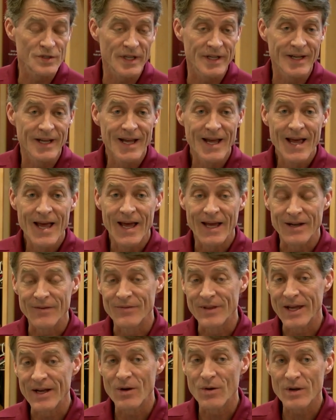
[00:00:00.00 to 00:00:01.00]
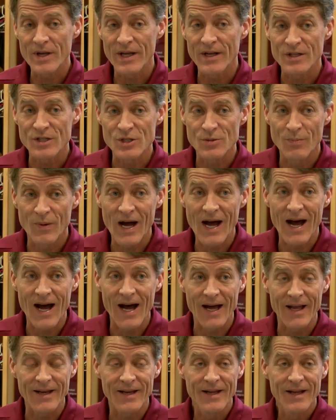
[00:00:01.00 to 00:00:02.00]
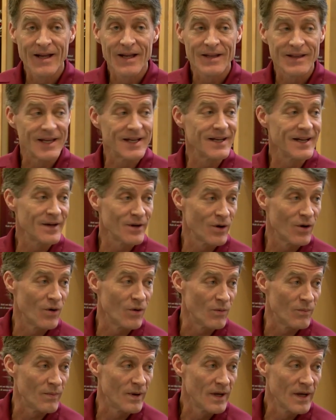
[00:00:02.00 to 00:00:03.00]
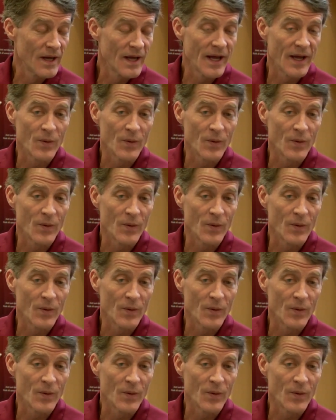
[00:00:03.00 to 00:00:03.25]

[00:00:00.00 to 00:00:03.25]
And, and if they don't get a spot, they need a home. Mm-hmm.